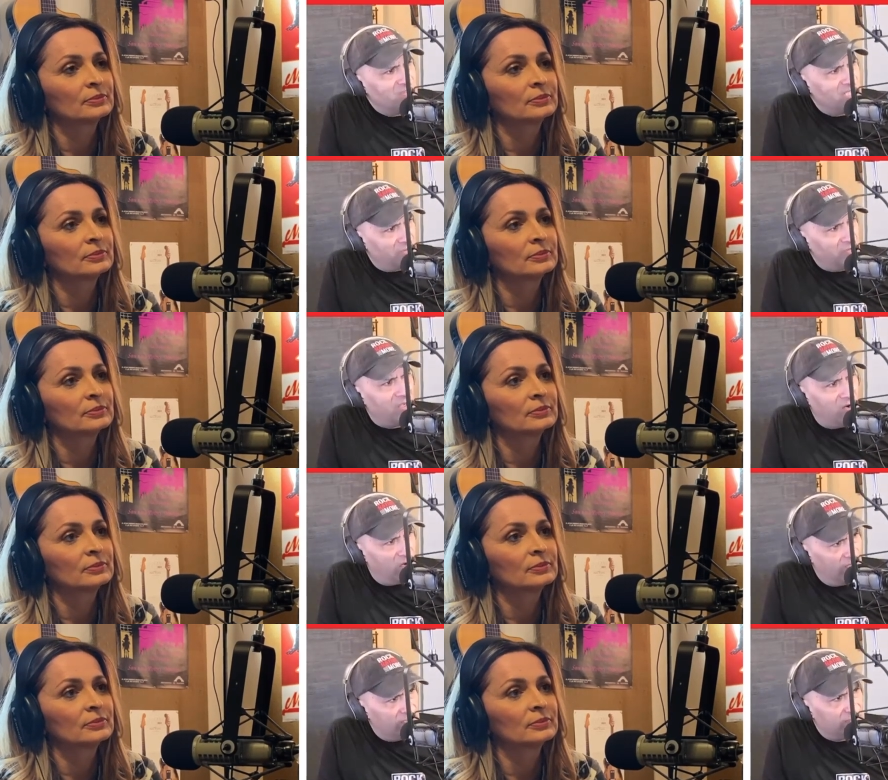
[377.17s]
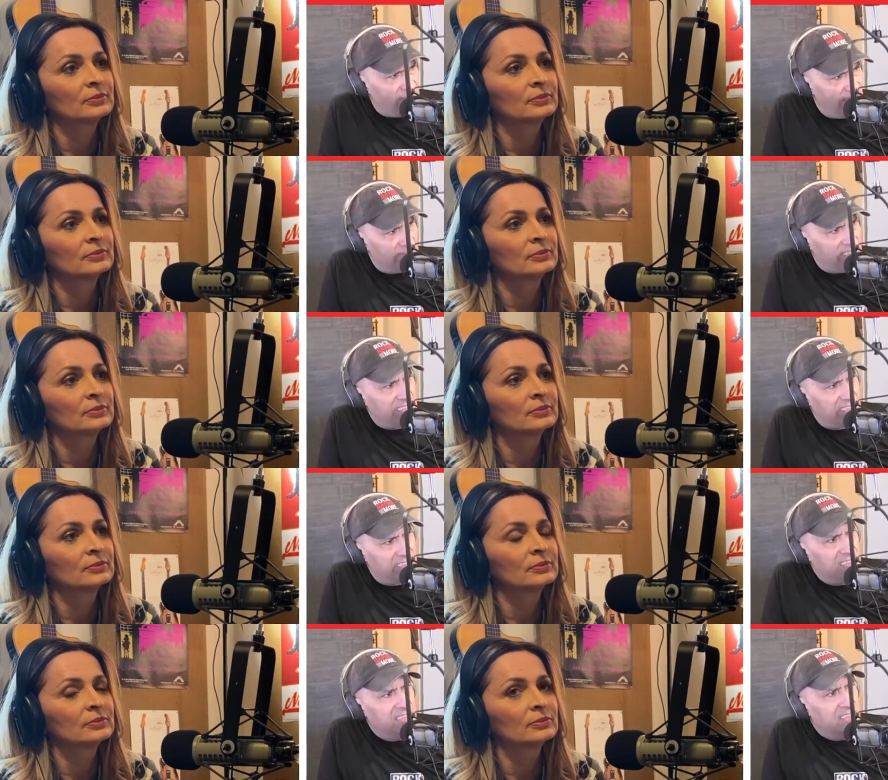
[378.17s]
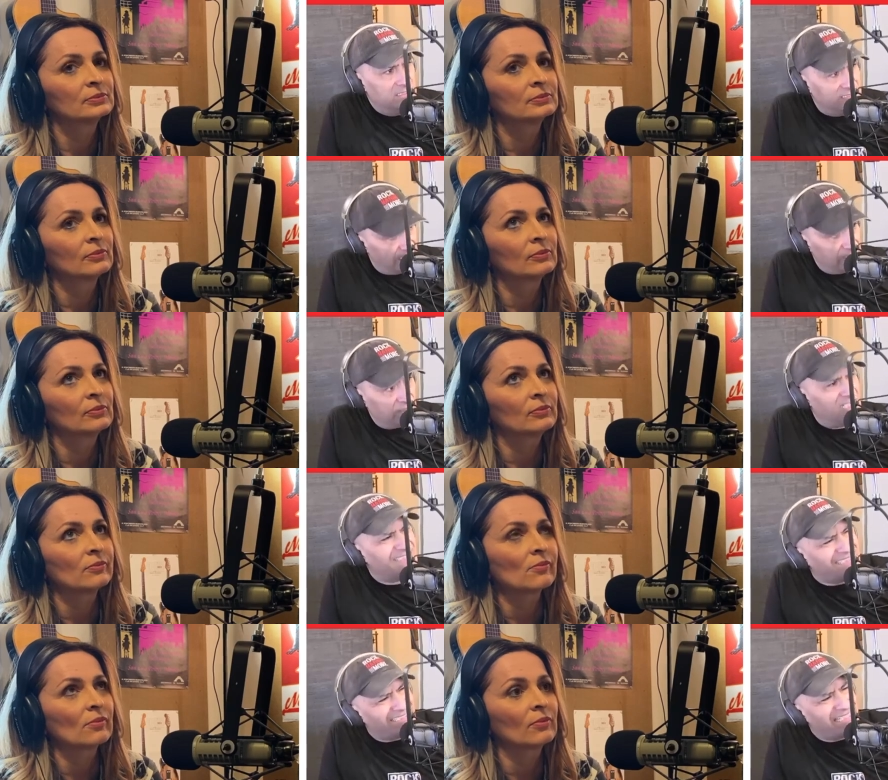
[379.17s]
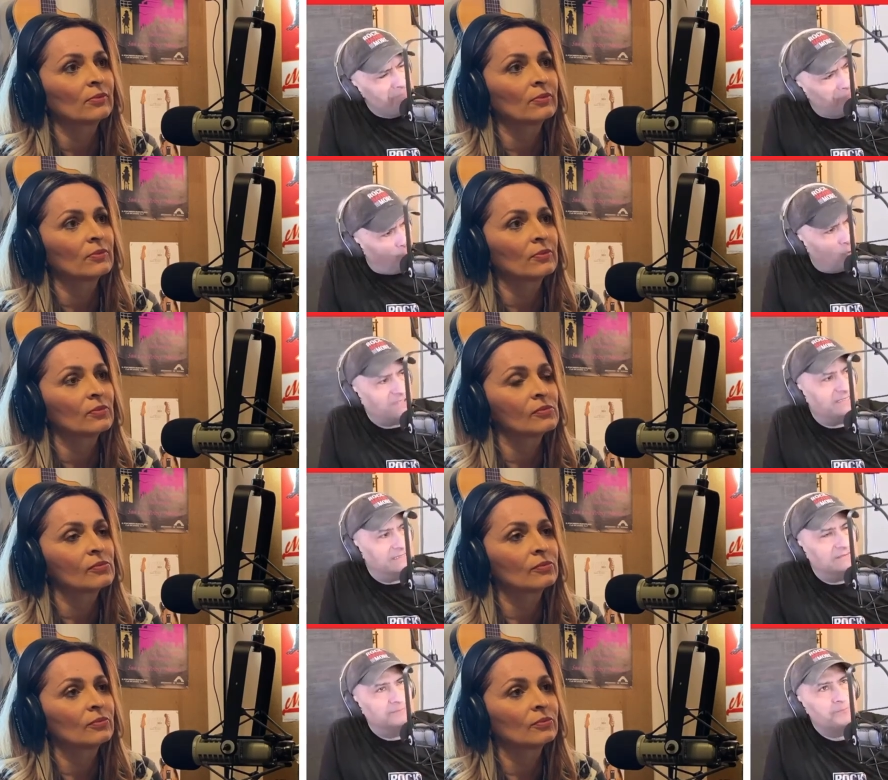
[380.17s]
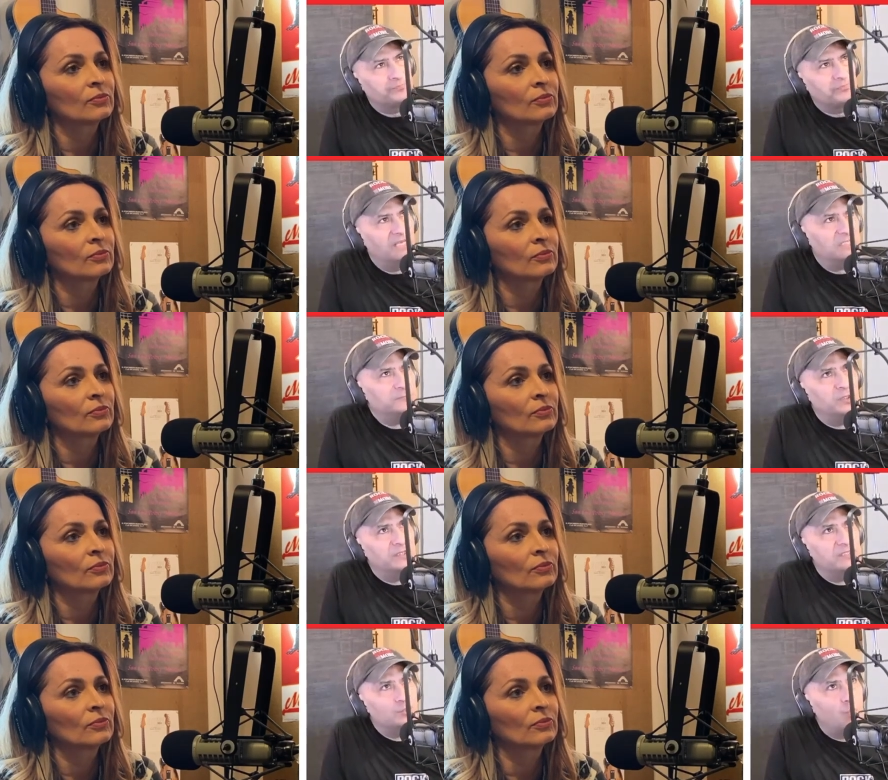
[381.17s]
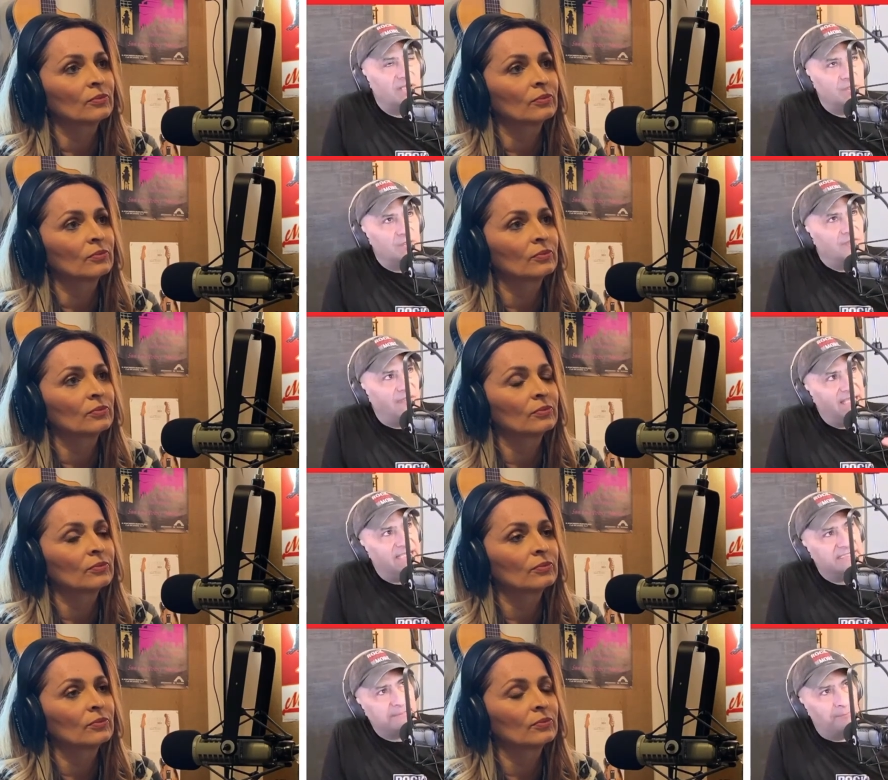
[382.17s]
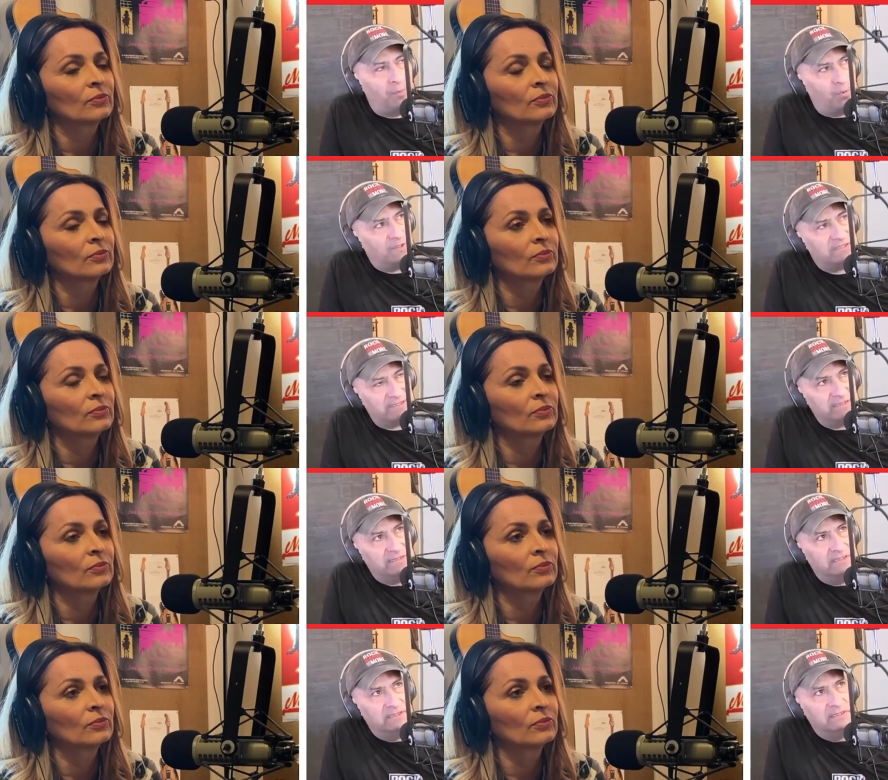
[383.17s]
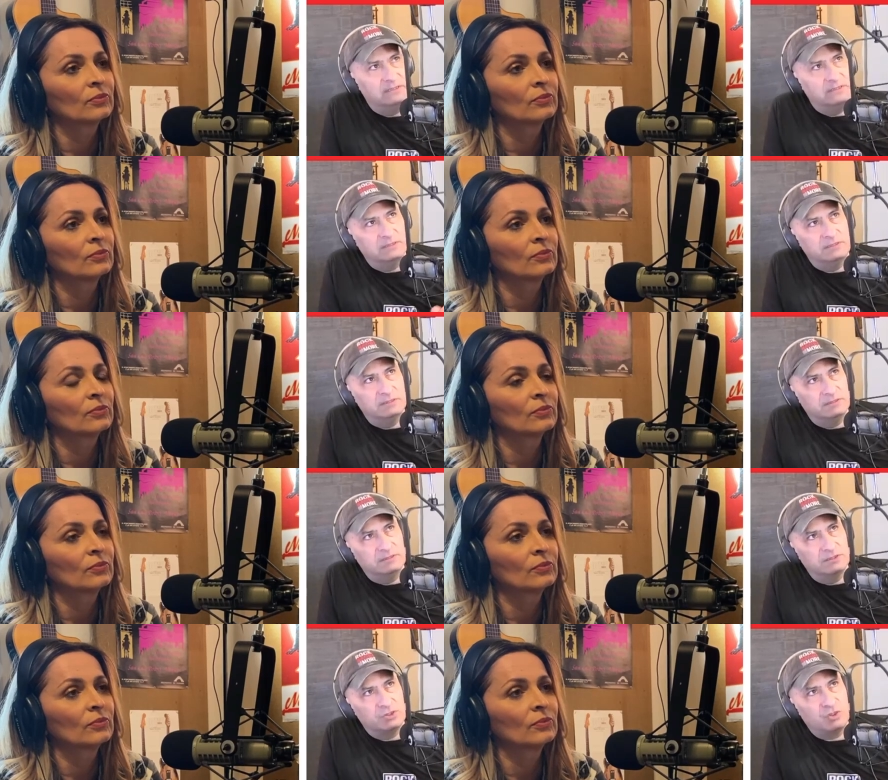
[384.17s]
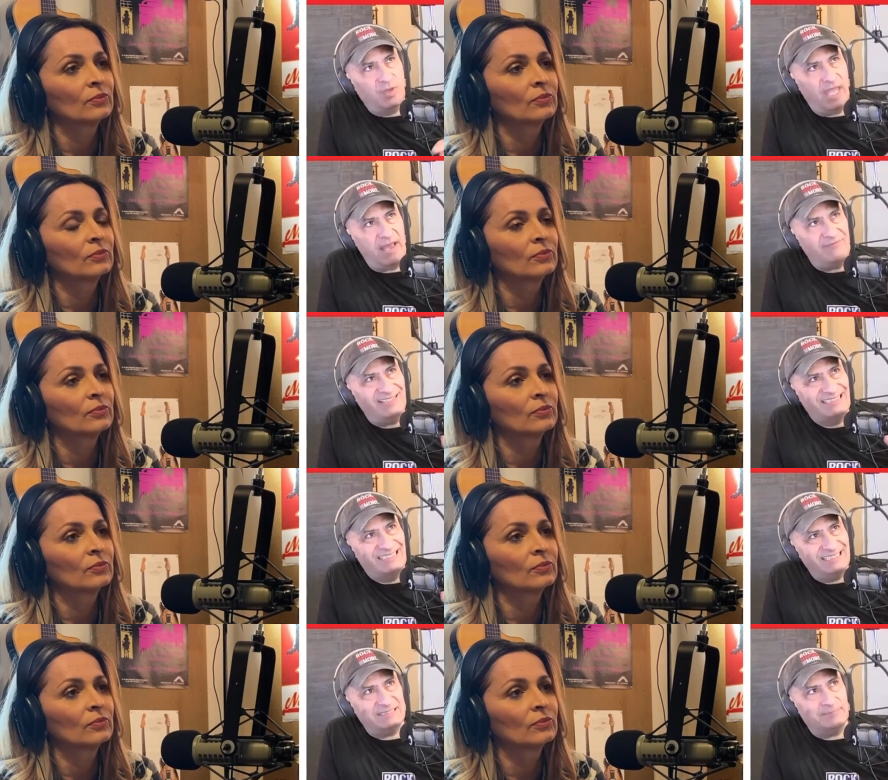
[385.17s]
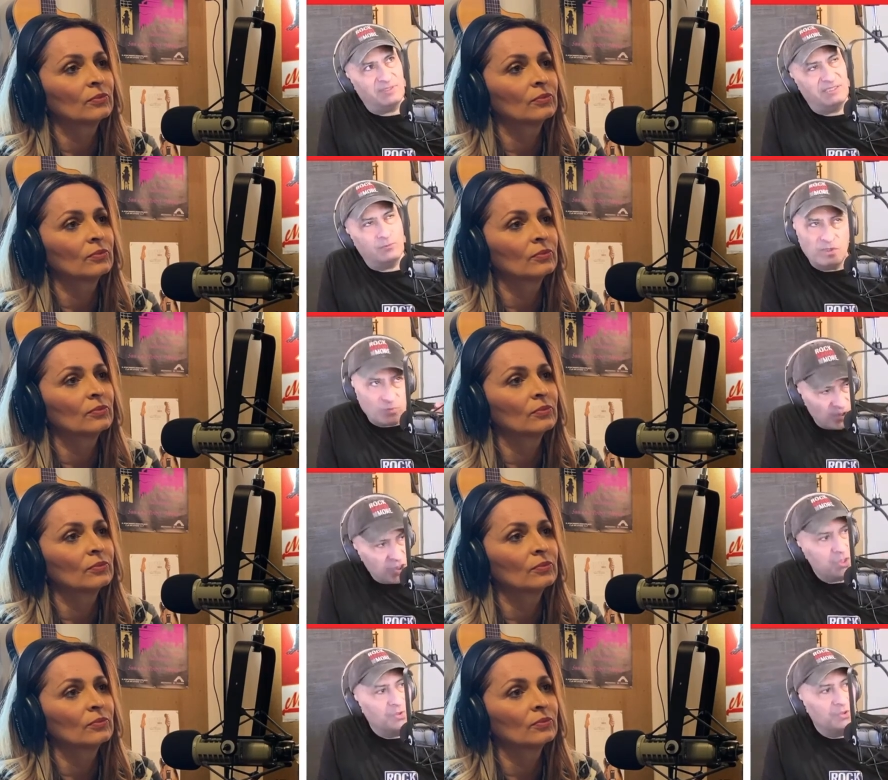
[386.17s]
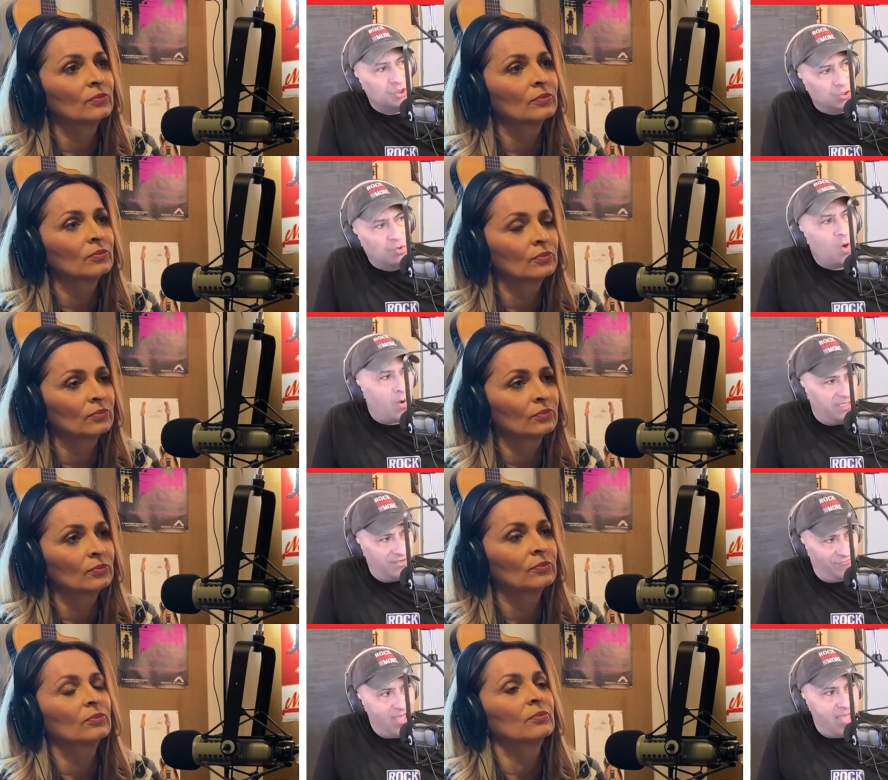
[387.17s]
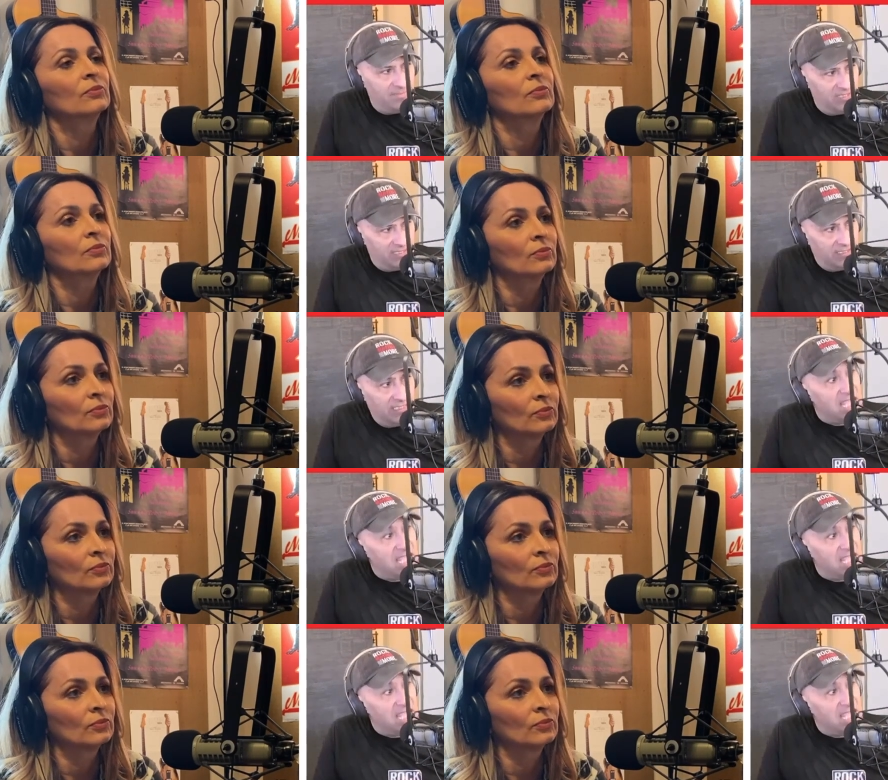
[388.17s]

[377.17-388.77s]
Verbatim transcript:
Speaker 1: on that regards? Family, dinner, is it important? Let's put it this way. Do you think it's important to have discipline? When you're growing a family,